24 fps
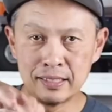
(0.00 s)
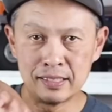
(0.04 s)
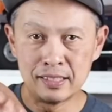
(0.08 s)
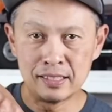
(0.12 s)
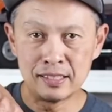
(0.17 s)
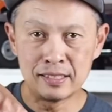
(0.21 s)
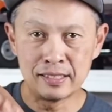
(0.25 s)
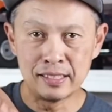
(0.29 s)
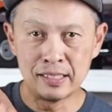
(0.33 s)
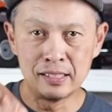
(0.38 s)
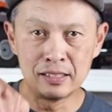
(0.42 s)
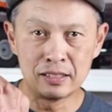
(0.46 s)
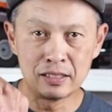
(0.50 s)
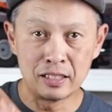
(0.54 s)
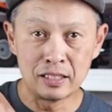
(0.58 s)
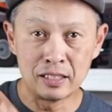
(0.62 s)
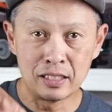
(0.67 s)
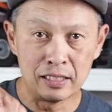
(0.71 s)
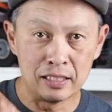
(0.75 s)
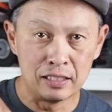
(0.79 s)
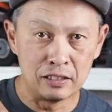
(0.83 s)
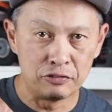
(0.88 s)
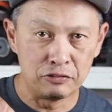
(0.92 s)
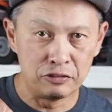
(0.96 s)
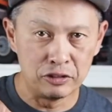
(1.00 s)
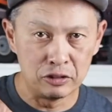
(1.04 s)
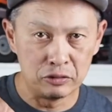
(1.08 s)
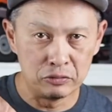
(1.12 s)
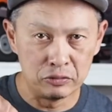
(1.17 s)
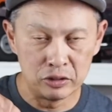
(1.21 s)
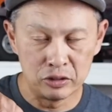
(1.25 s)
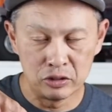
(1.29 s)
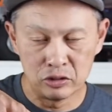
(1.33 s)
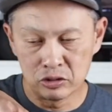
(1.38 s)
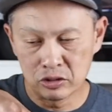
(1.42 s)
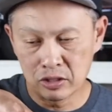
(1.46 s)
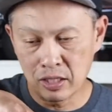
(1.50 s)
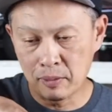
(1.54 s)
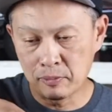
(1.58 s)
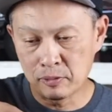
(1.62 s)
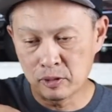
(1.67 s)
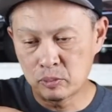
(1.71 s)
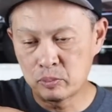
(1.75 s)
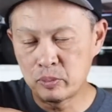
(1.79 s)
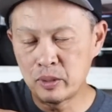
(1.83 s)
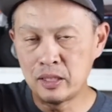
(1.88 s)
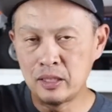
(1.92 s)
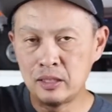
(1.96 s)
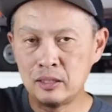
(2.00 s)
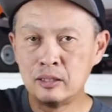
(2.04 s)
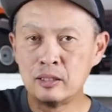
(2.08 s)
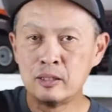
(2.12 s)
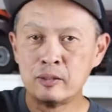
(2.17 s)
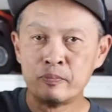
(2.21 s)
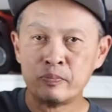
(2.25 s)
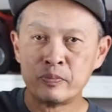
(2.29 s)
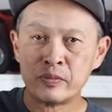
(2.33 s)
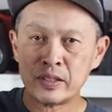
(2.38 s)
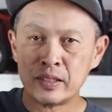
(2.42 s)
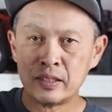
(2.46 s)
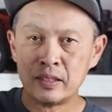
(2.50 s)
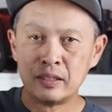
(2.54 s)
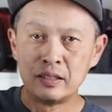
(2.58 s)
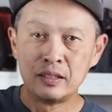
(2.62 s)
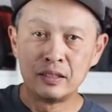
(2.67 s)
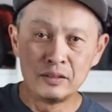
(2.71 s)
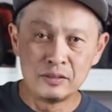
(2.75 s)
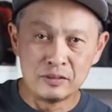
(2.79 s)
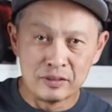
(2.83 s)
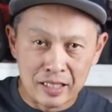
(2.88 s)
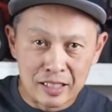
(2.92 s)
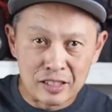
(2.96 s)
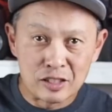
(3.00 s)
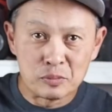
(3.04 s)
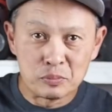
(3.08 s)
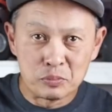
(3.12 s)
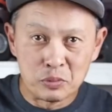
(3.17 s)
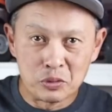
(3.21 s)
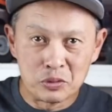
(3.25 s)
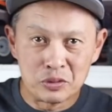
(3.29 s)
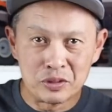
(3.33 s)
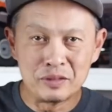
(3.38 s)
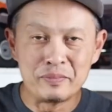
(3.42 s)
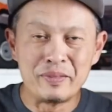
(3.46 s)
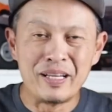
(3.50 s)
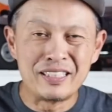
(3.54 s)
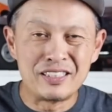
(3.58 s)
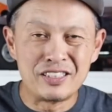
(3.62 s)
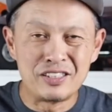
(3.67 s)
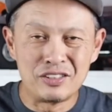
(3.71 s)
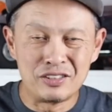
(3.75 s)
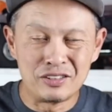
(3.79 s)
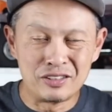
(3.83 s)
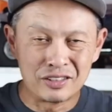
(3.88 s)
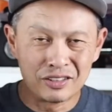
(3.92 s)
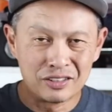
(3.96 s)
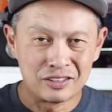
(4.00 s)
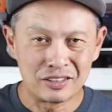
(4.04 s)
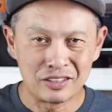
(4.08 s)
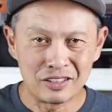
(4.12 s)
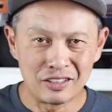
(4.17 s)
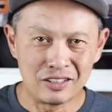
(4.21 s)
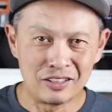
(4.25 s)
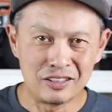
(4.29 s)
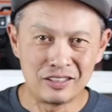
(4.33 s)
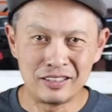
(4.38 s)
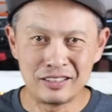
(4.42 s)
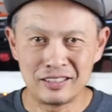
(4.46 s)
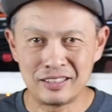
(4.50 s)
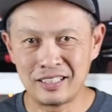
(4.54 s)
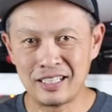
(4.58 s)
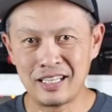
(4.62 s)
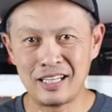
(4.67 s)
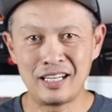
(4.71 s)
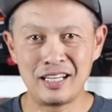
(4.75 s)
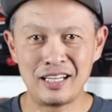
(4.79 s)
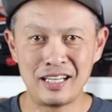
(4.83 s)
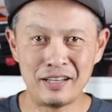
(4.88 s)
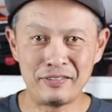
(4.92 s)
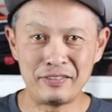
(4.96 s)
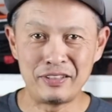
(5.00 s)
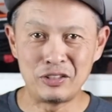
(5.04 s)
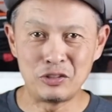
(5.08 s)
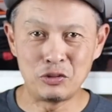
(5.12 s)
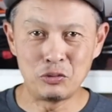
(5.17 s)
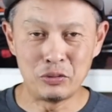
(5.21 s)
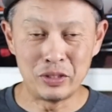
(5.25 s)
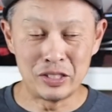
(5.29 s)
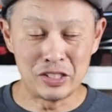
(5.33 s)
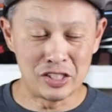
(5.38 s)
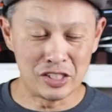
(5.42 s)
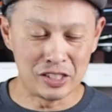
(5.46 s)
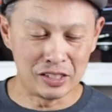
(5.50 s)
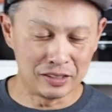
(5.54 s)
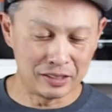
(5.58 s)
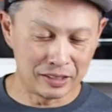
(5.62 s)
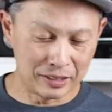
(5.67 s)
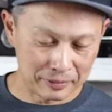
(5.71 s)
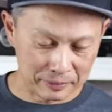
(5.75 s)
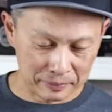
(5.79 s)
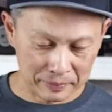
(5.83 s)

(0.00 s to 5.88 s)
is still going to interfere with your top speed, you know, as opposed, imagine your car having no windshield.